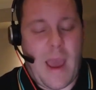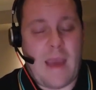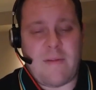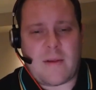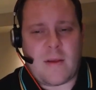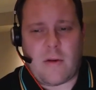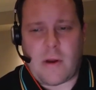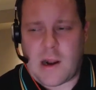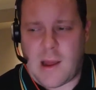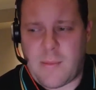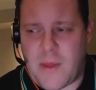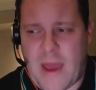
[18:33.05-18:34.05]
Everton are a
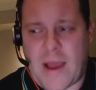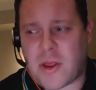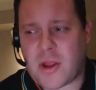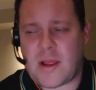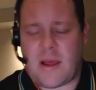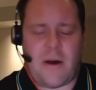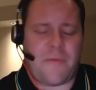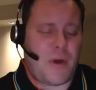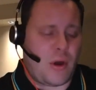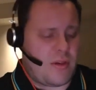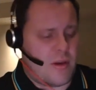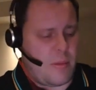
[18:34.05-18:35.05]
club that actually I've
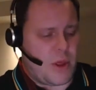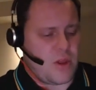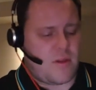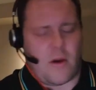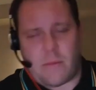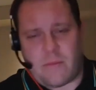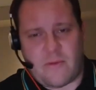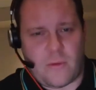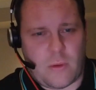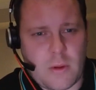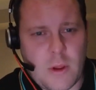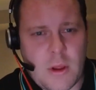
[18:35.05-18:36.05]
got so much time
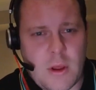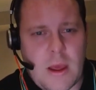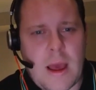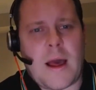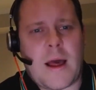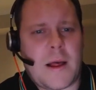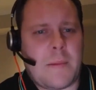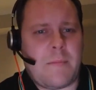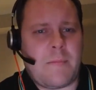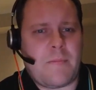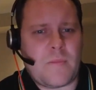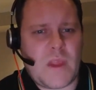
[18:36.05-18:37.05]
for. I
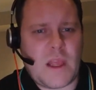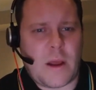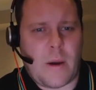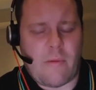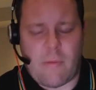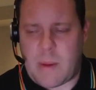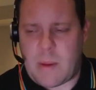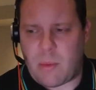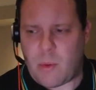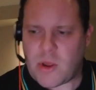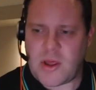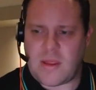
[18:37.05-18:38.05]
remember
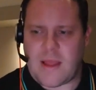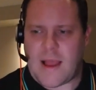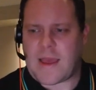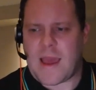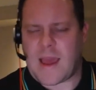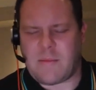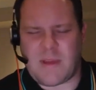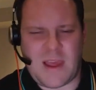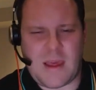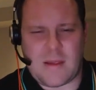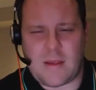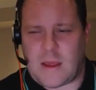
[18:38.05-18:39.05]
watching that game
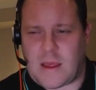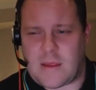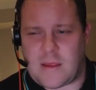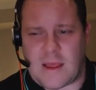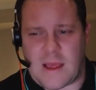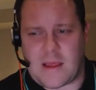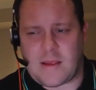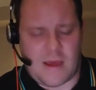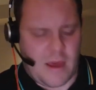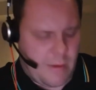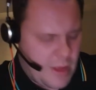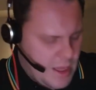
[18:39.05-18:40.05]
years and years and years
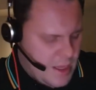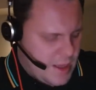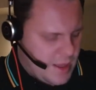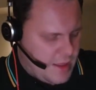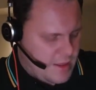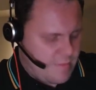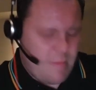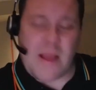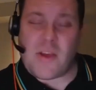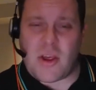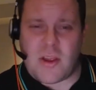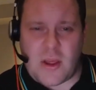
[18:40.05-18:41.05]
ago against
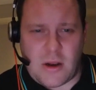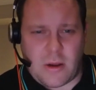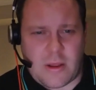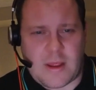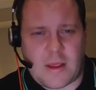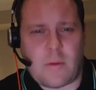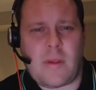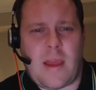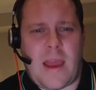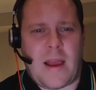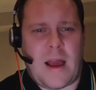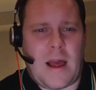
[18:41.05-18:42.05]
Manchester United, wasn't
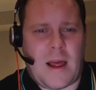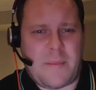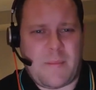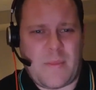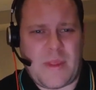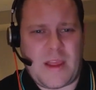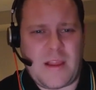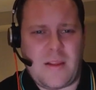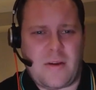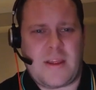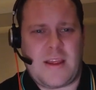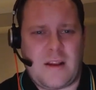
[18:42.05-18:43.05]
it? In
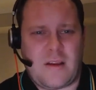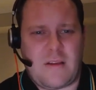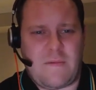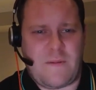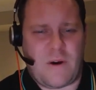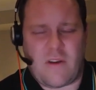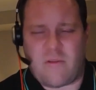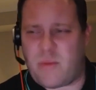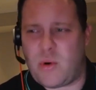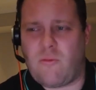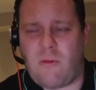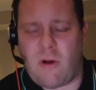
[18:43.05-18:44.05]
1995,
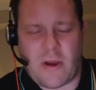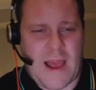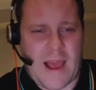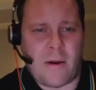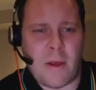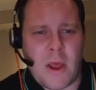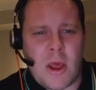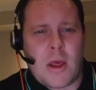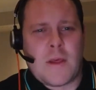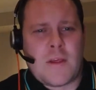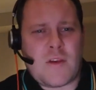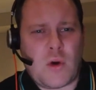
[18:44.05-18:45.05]
Paul Rideout
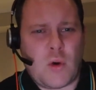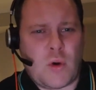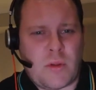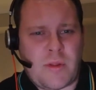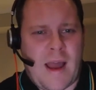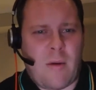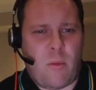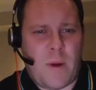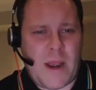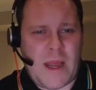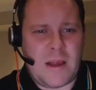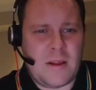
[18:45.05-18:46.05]
scored that winner.